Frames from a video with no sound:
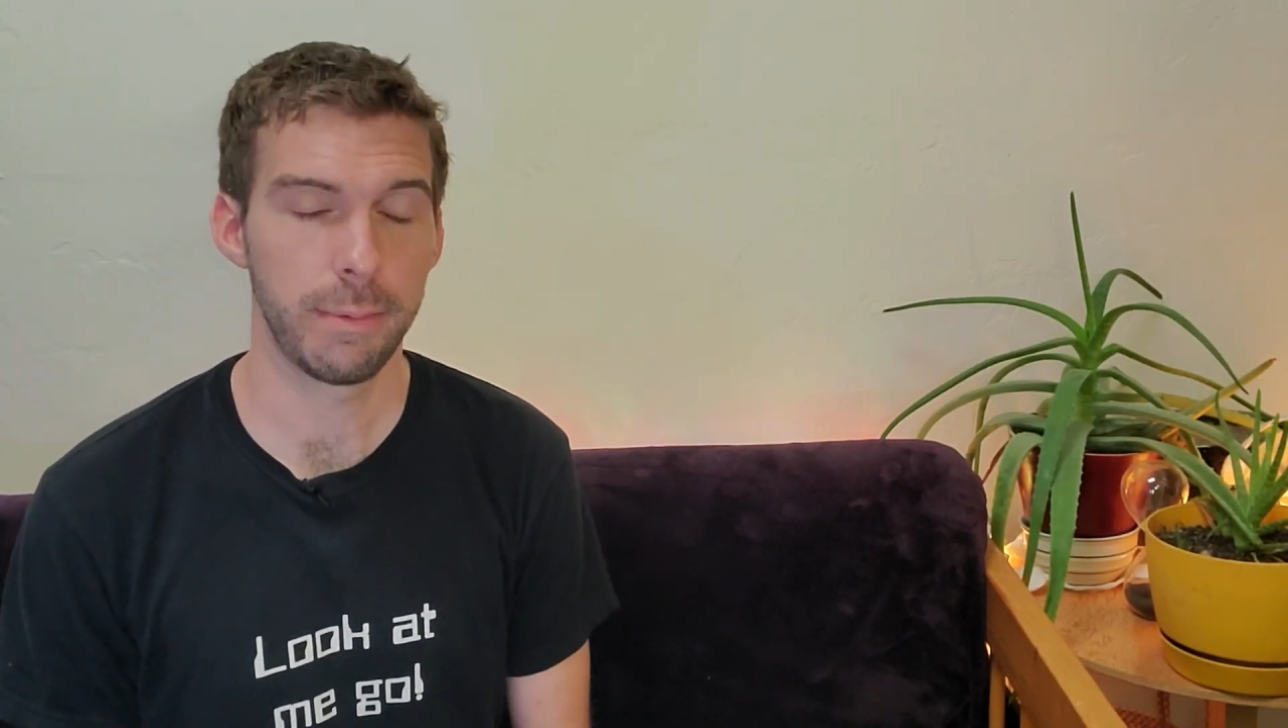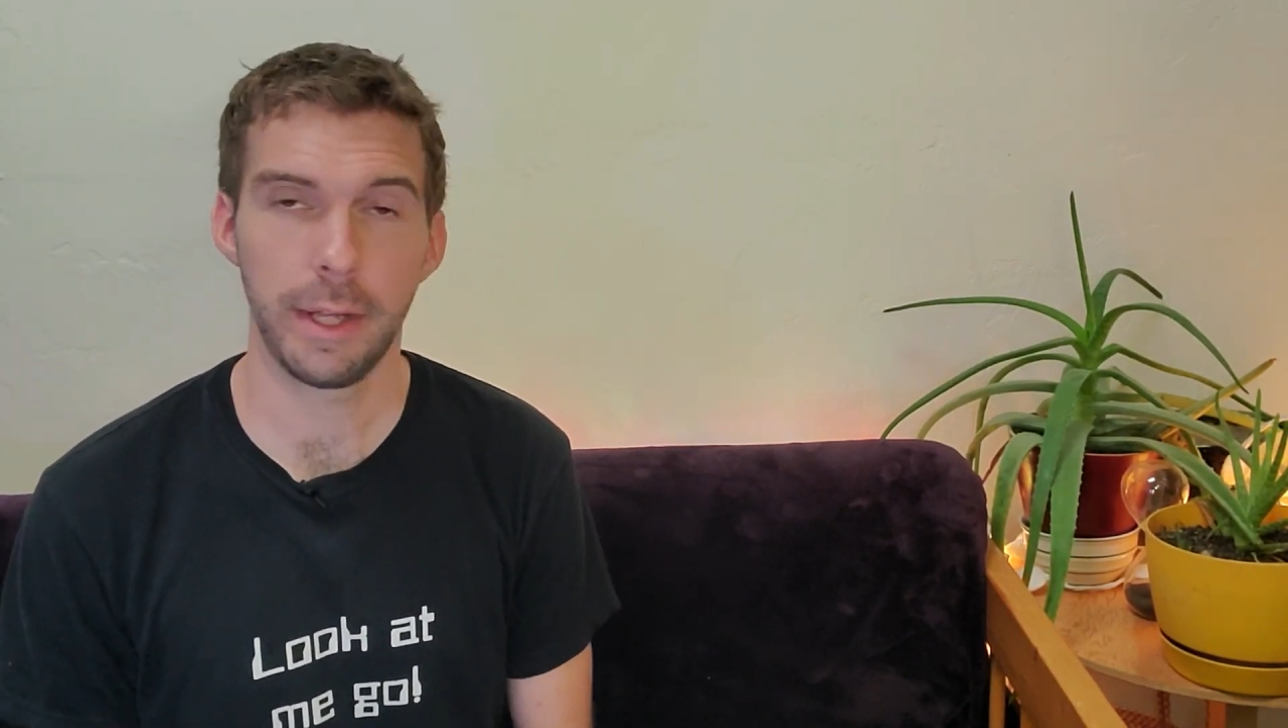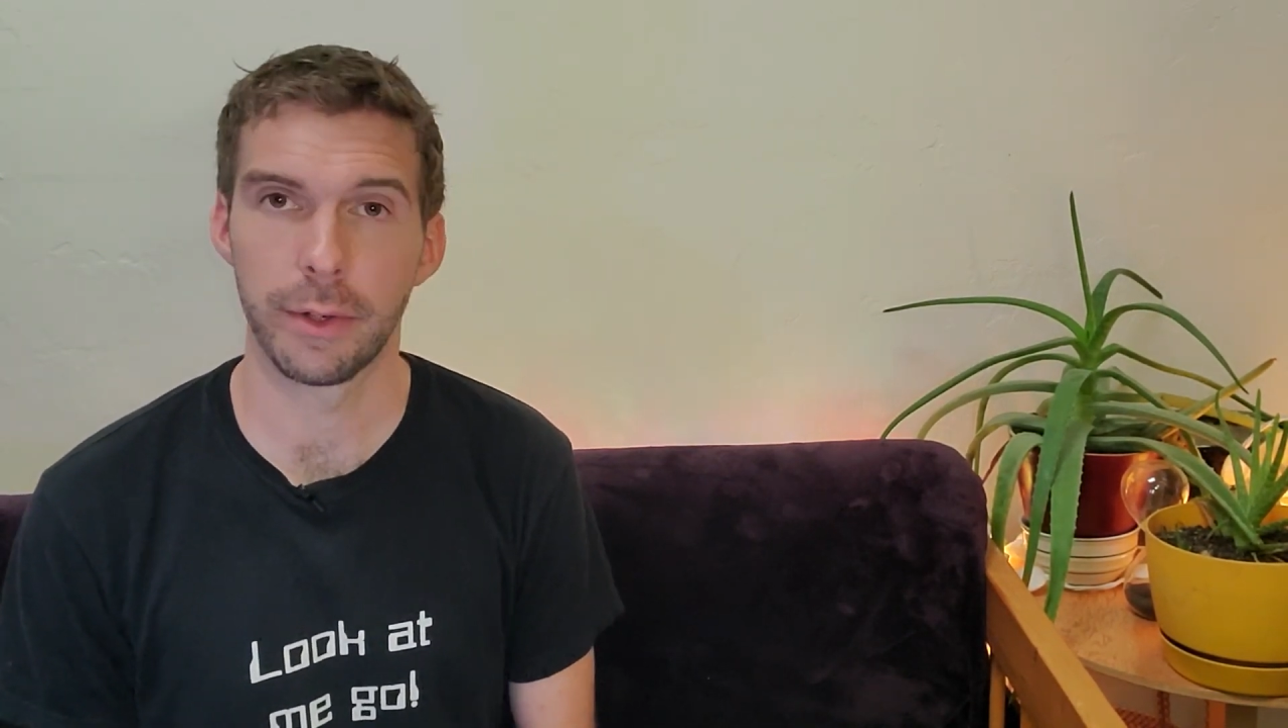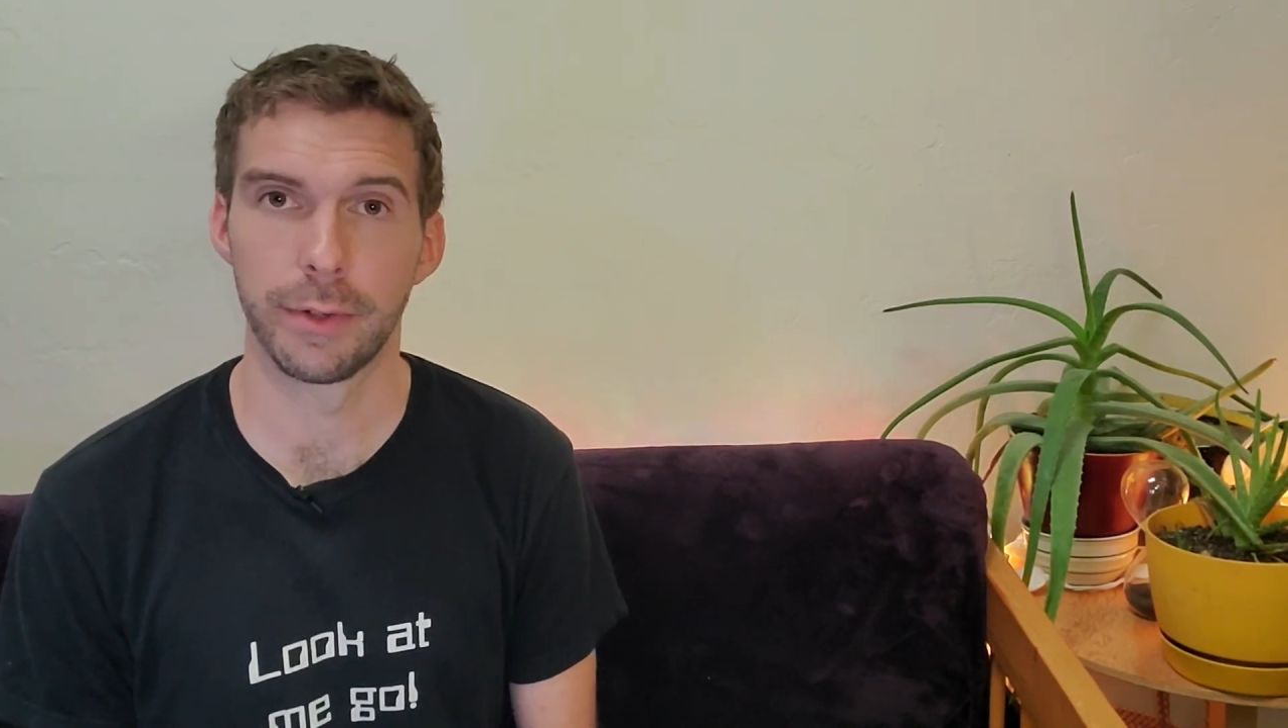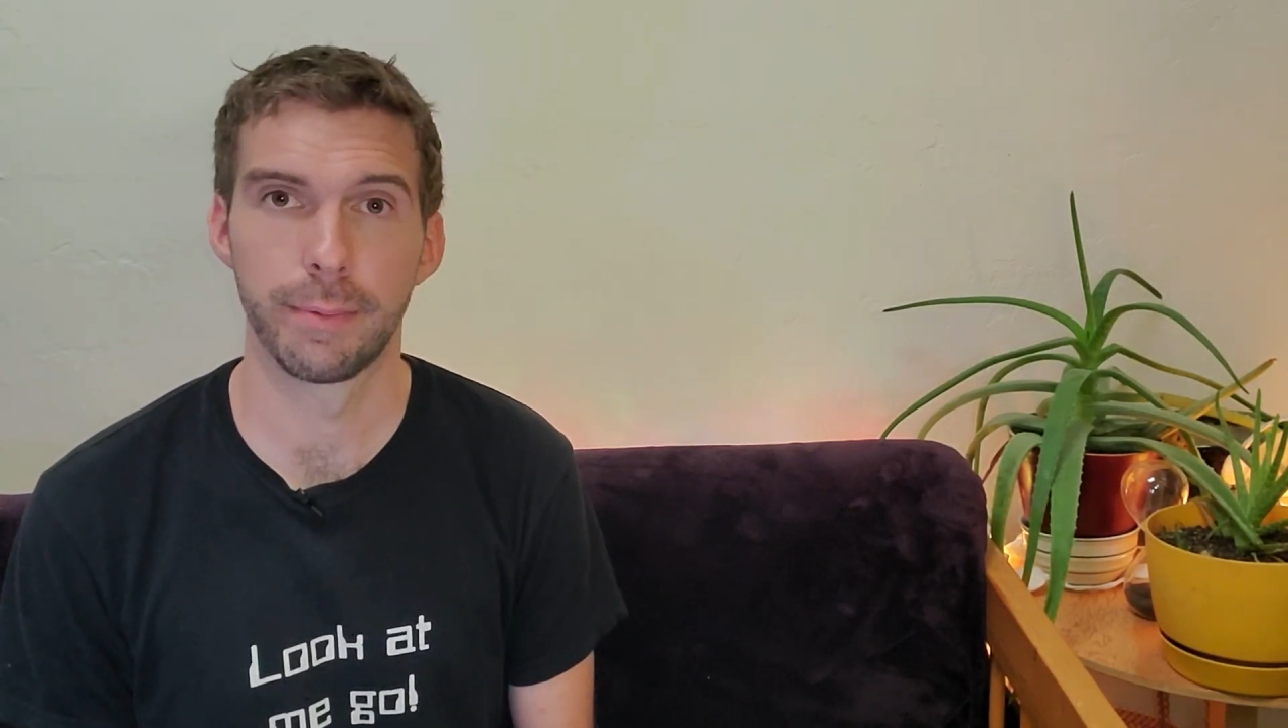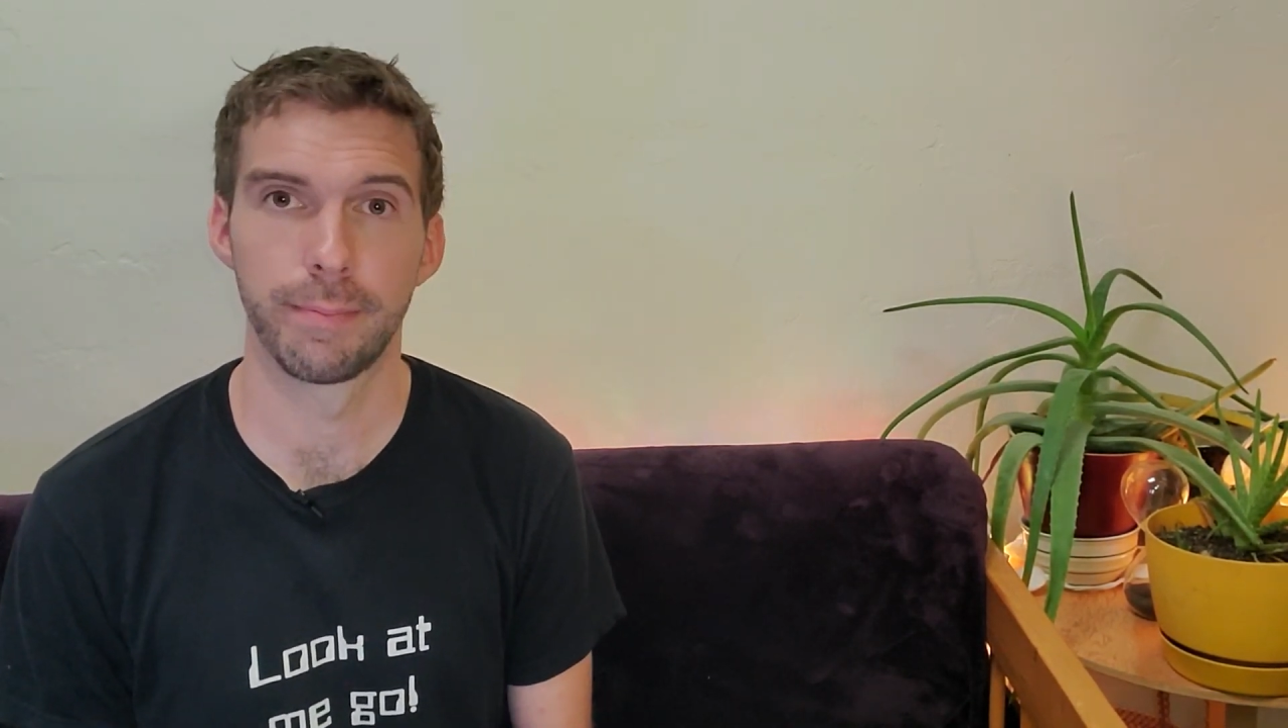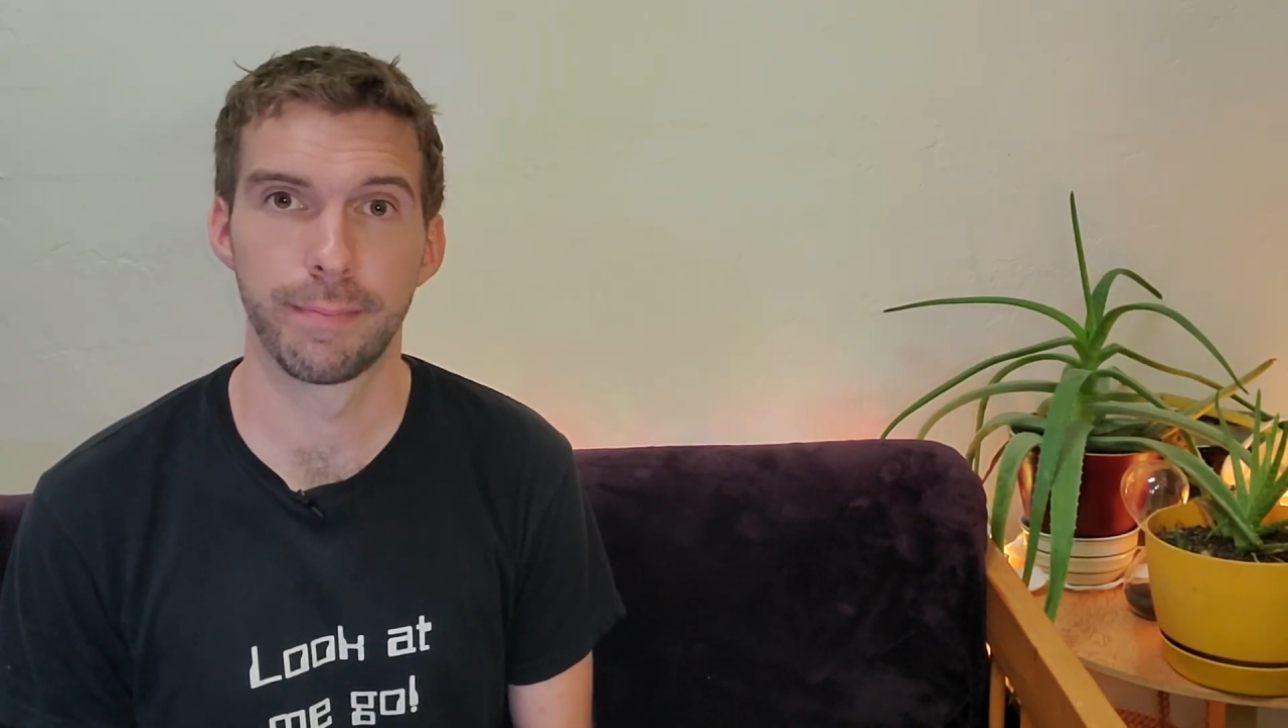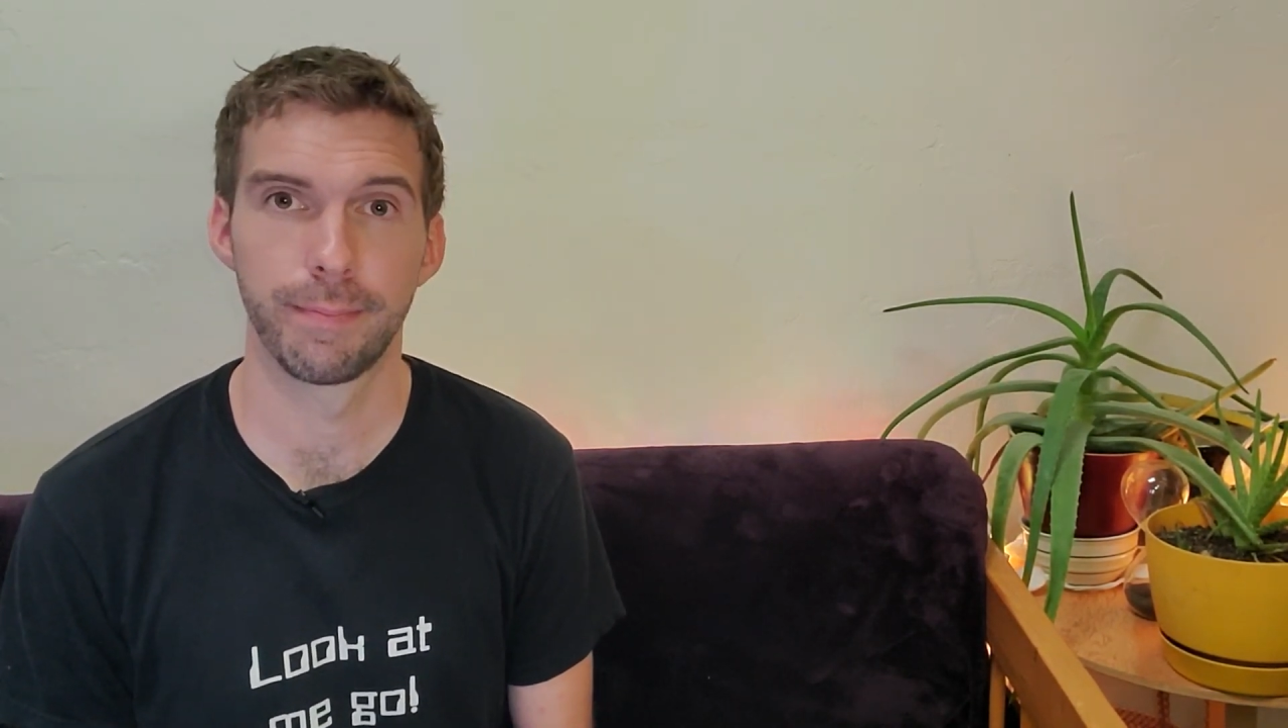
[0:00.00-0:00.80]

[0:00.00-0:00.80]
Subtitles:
others.